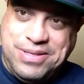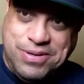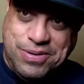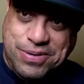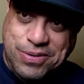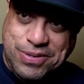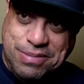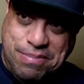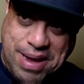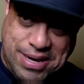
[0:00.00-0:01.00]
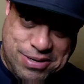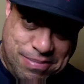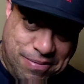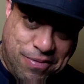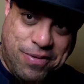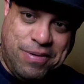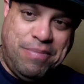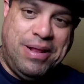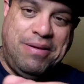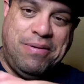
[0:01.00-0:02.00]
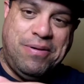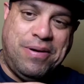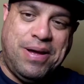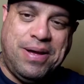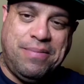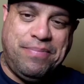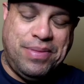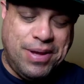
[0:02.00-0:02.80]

Still a losing Badger, before, believe it or not.